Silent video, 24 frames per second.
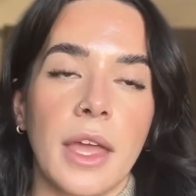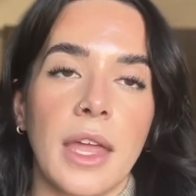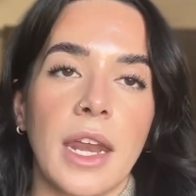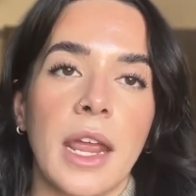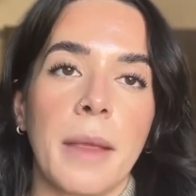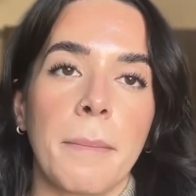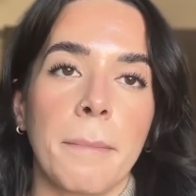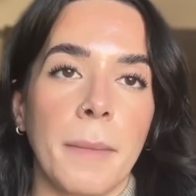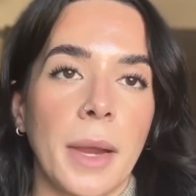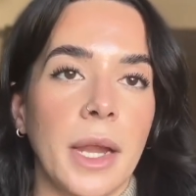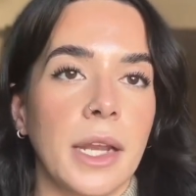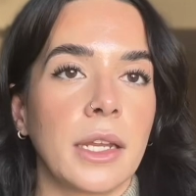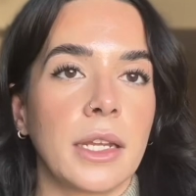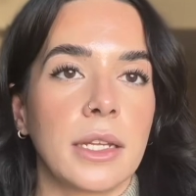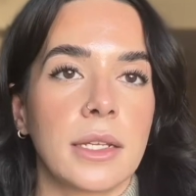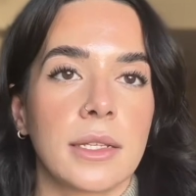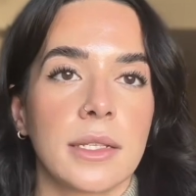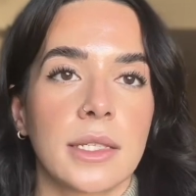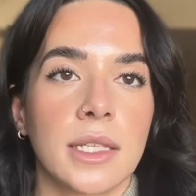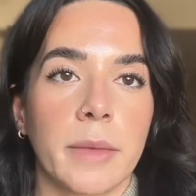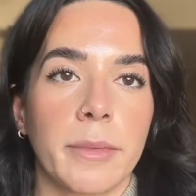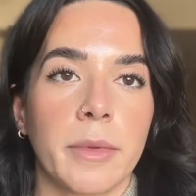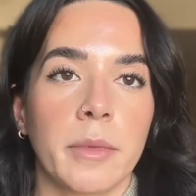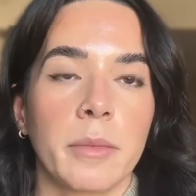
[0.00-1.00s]
And I might need to
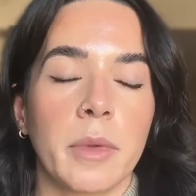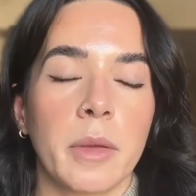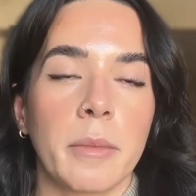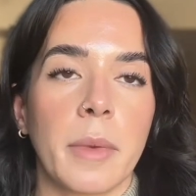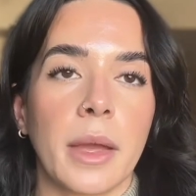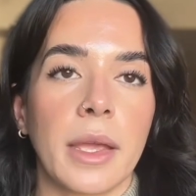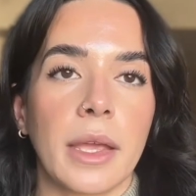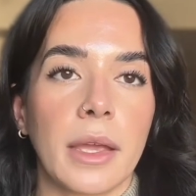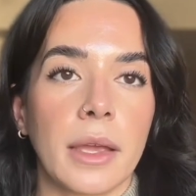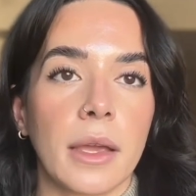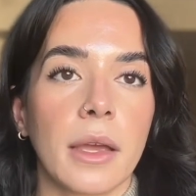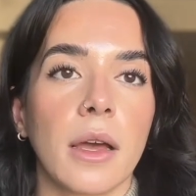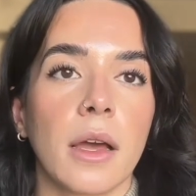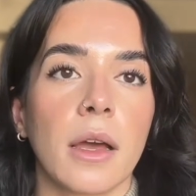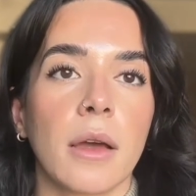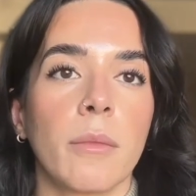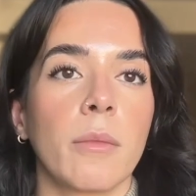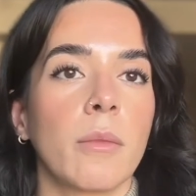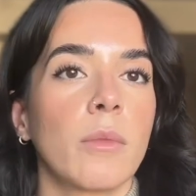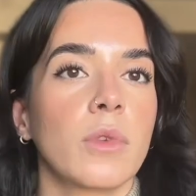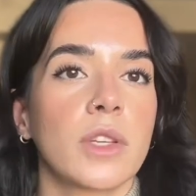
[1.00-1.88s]
supplement my income